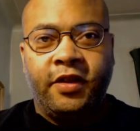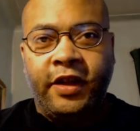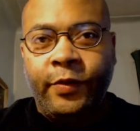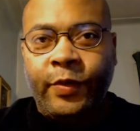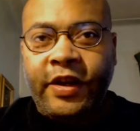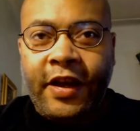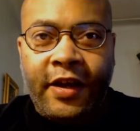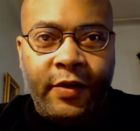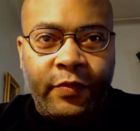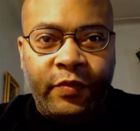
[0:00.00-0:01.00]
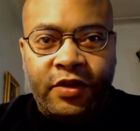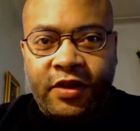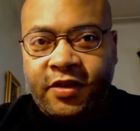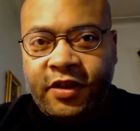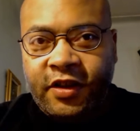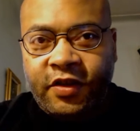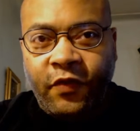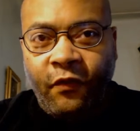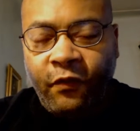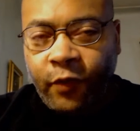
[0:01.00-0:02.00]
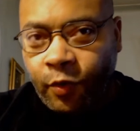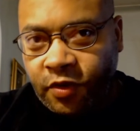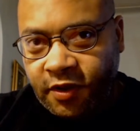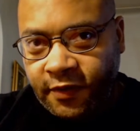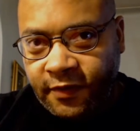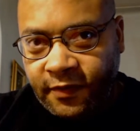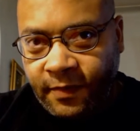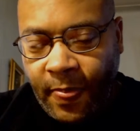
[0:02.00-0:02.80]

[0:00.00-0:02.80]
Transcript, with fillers: Today we have Disney's Frozen.